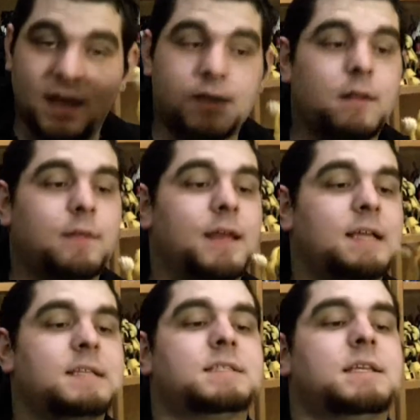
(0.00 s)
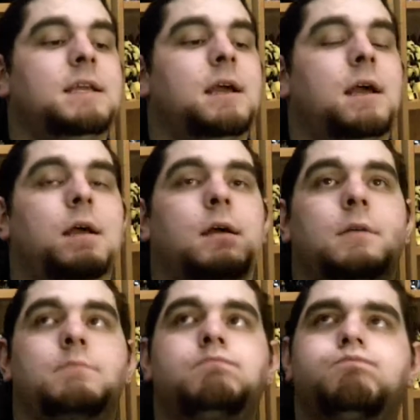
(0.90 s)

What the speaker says: then there's the